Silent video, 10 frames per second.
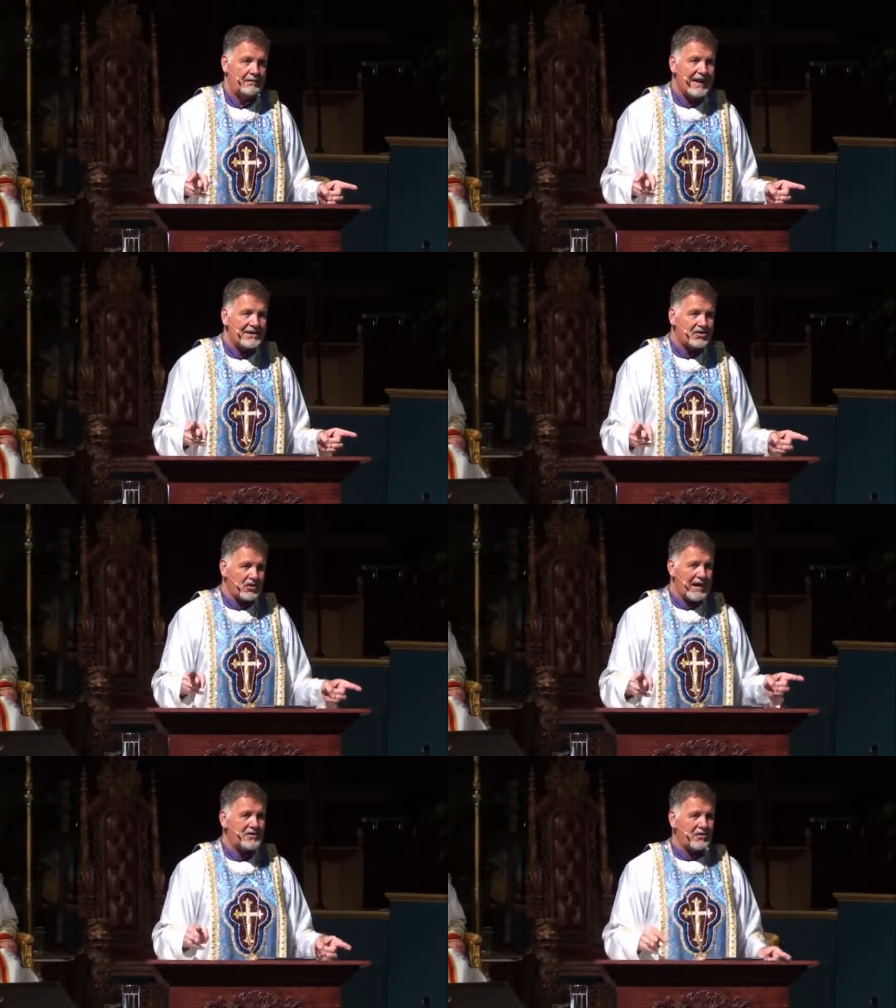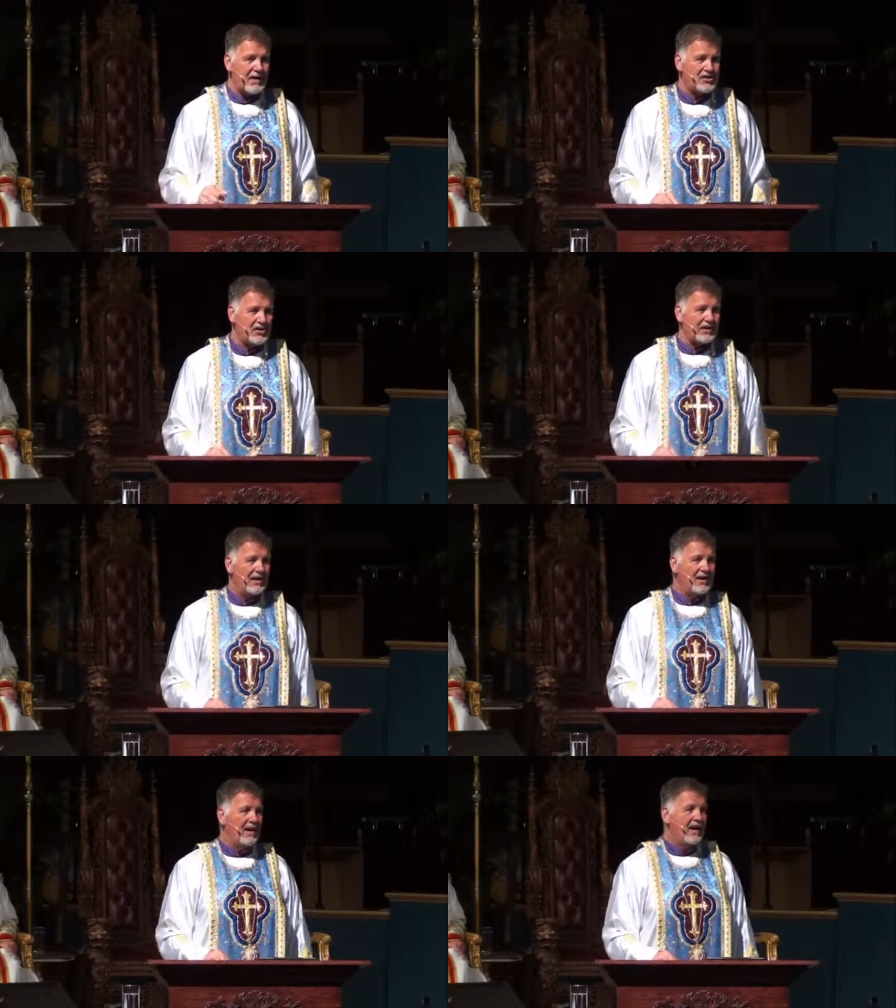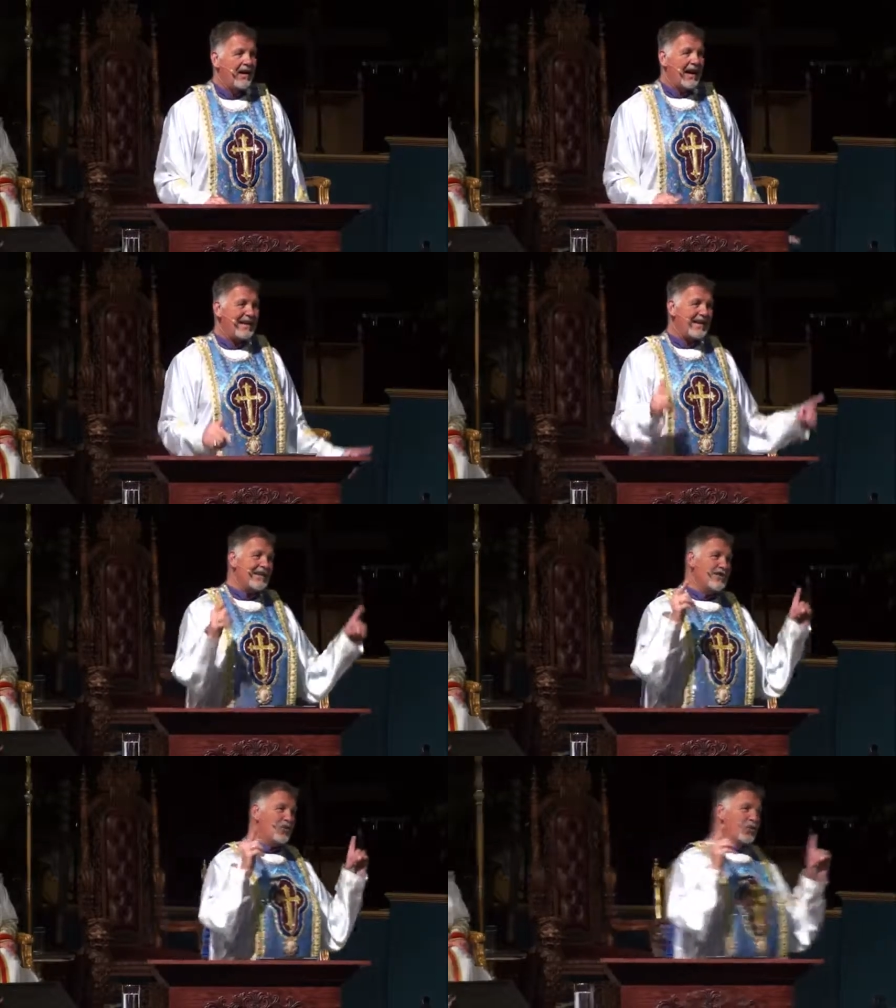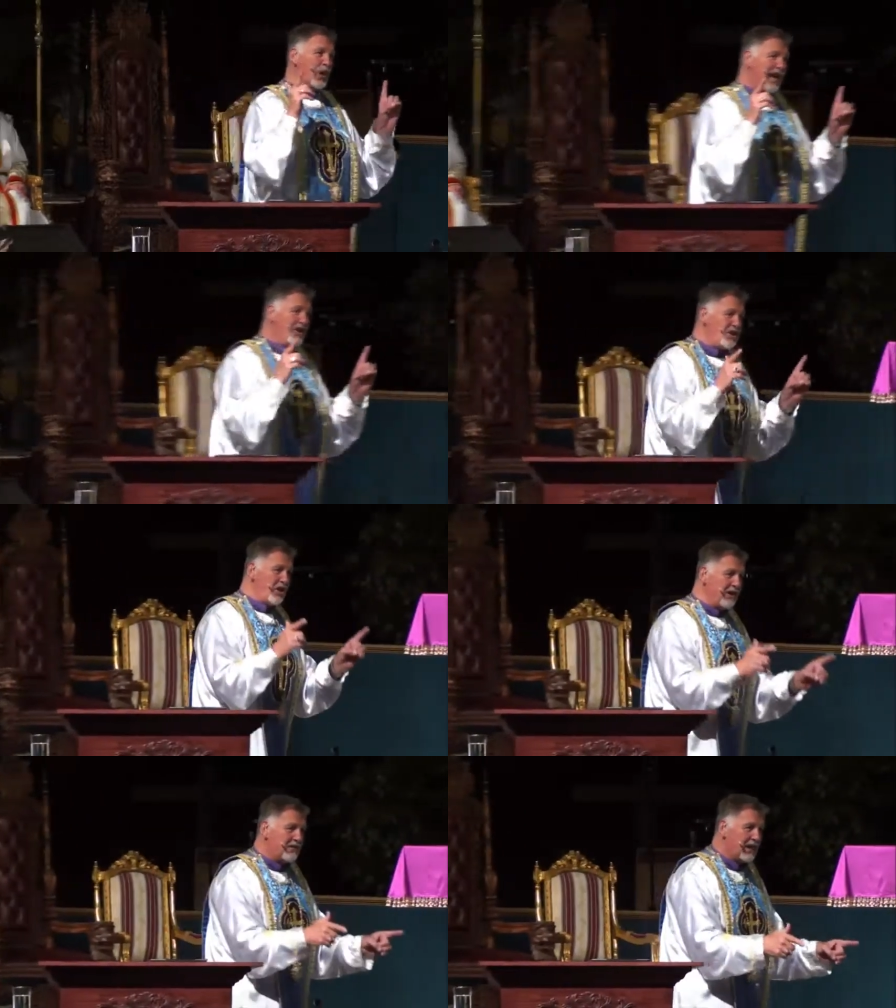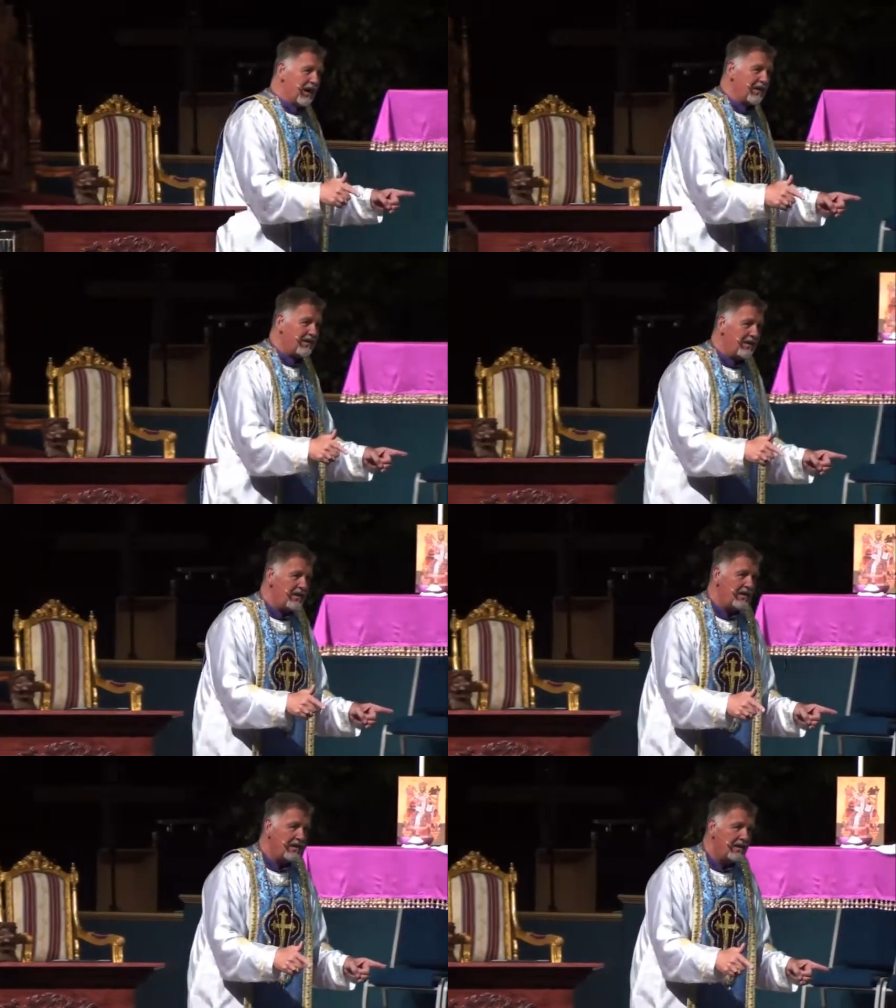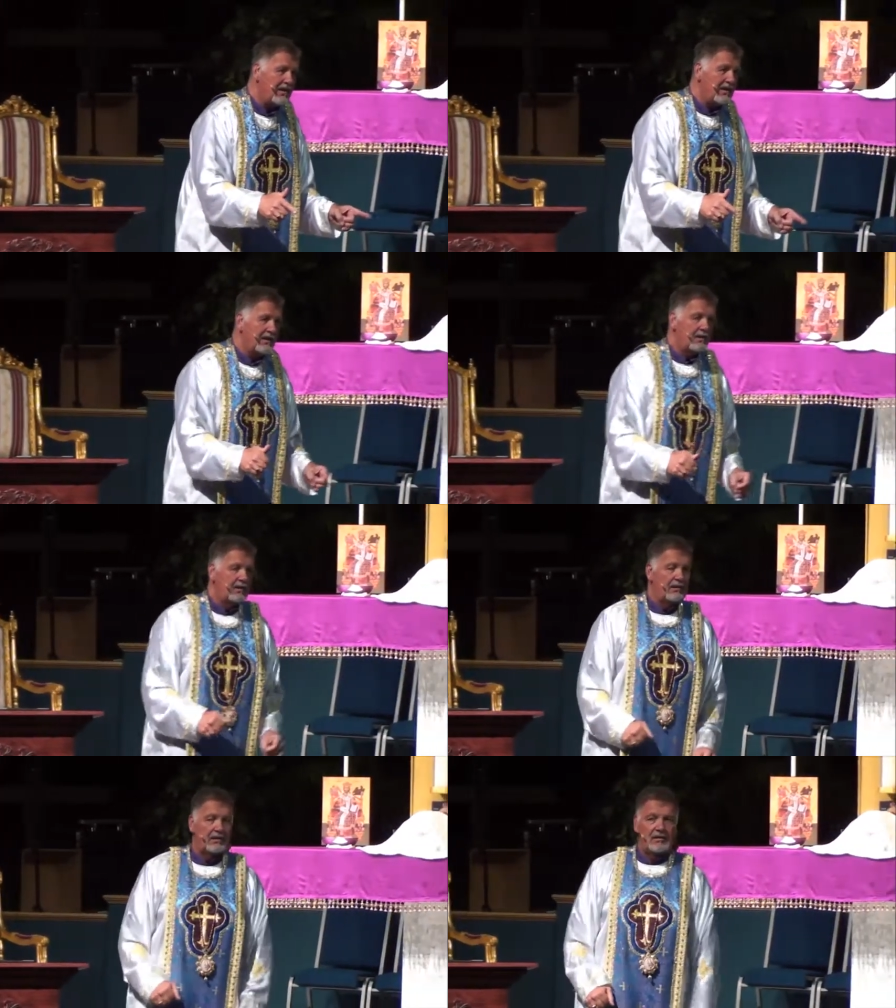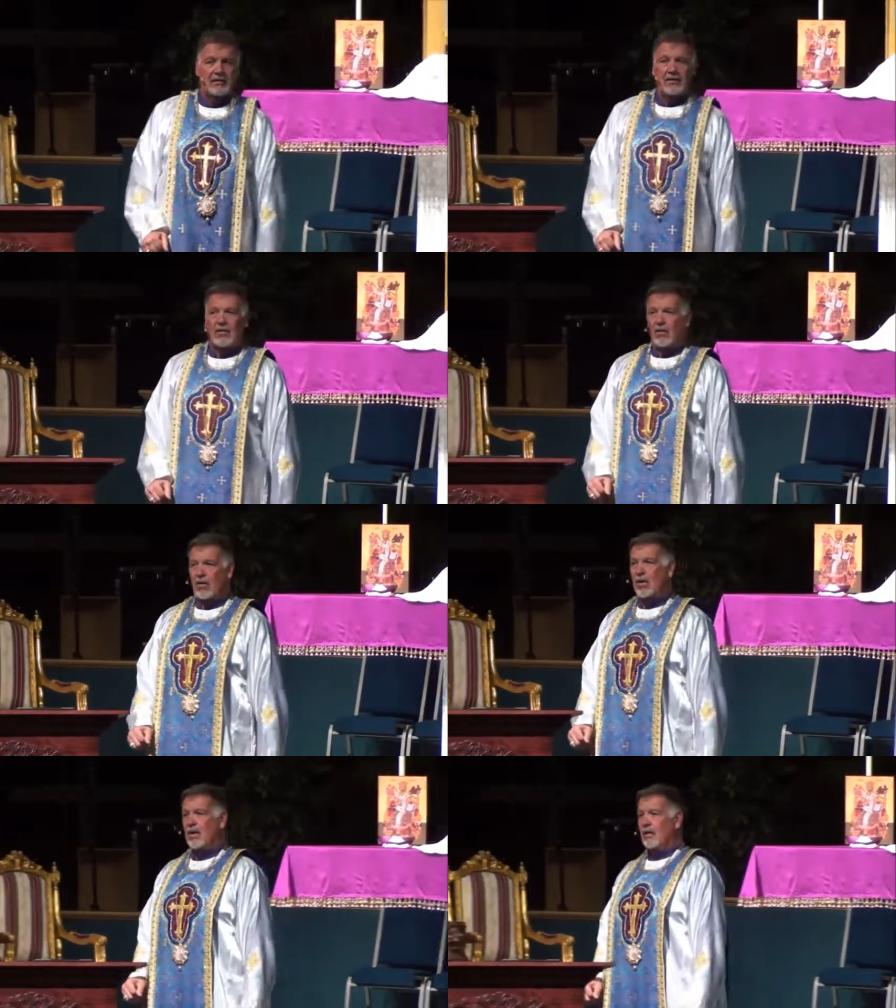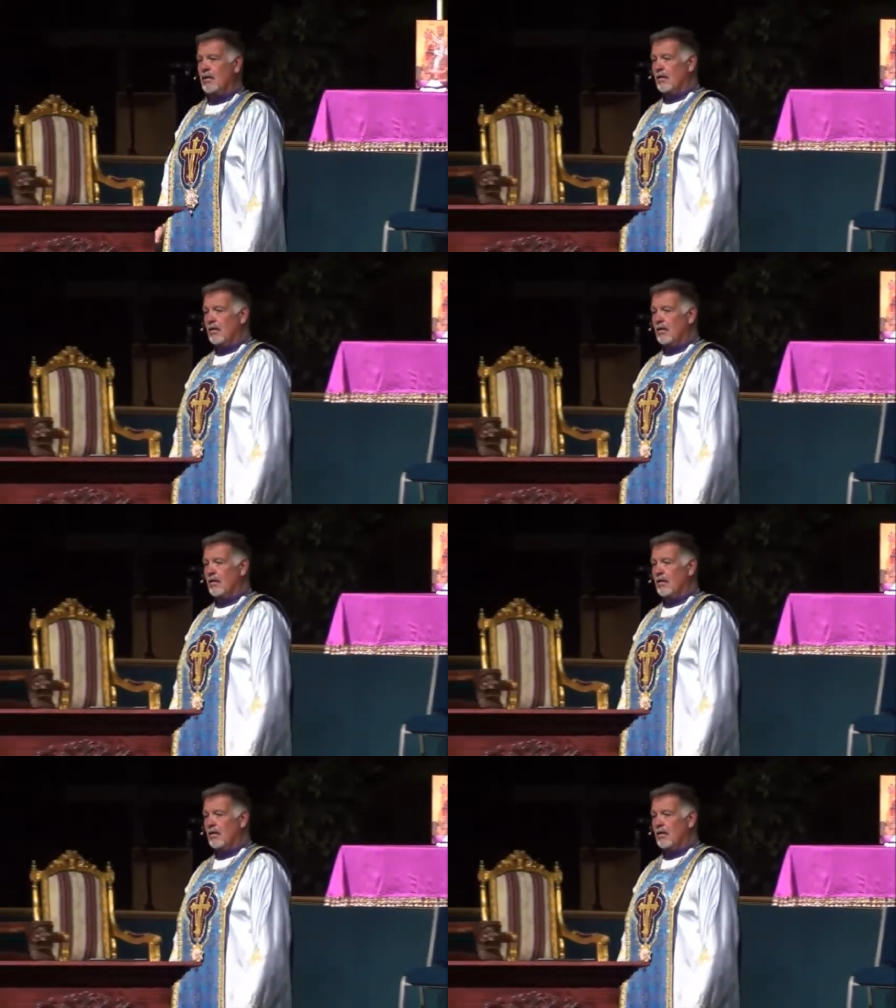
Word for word: That's transgression. I didn't do what I should have done, or,